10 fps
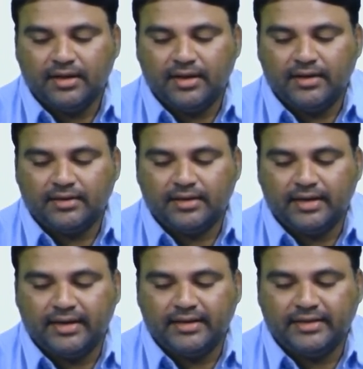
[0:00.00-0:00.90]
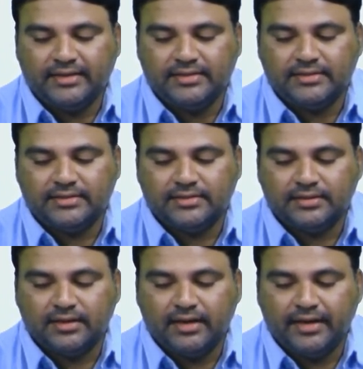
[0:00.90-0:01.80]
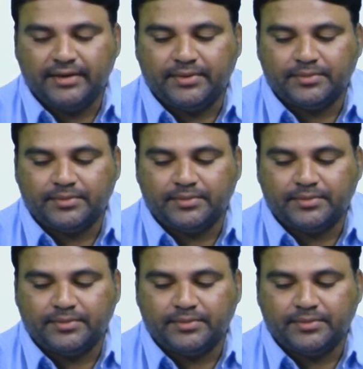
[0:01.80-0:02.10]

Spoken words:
and current is I2.